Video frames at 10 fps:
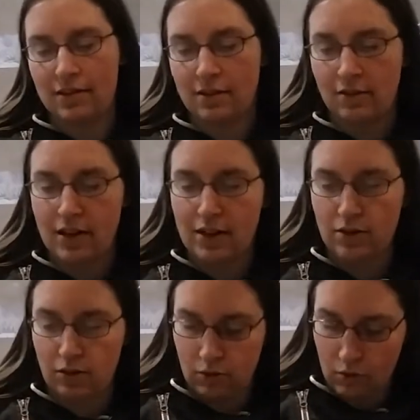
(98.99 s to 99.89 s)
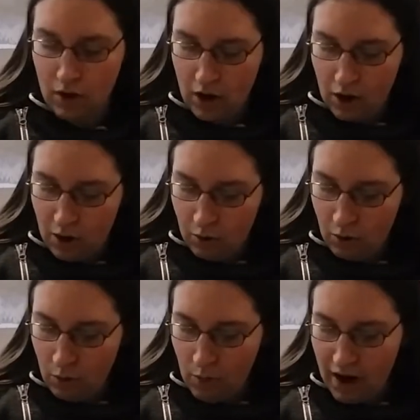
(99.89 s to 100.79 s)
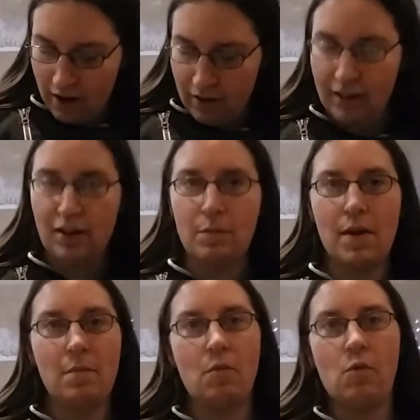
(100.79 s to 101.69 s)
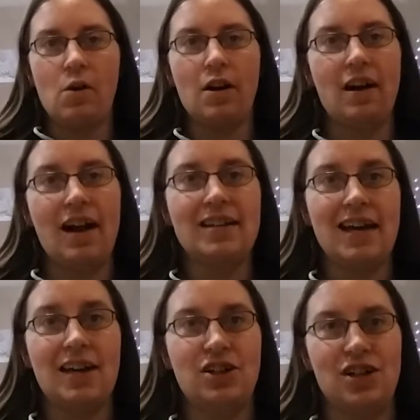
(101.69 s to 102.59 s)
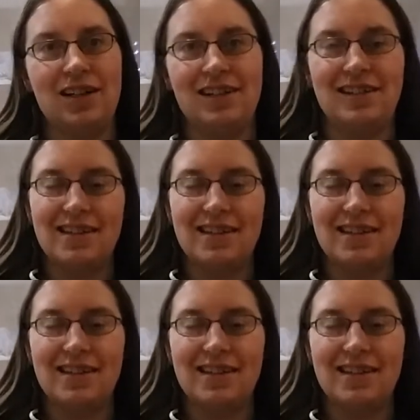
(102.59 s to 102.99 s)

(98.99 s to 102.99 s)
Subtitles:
so they do require a little bit more attention.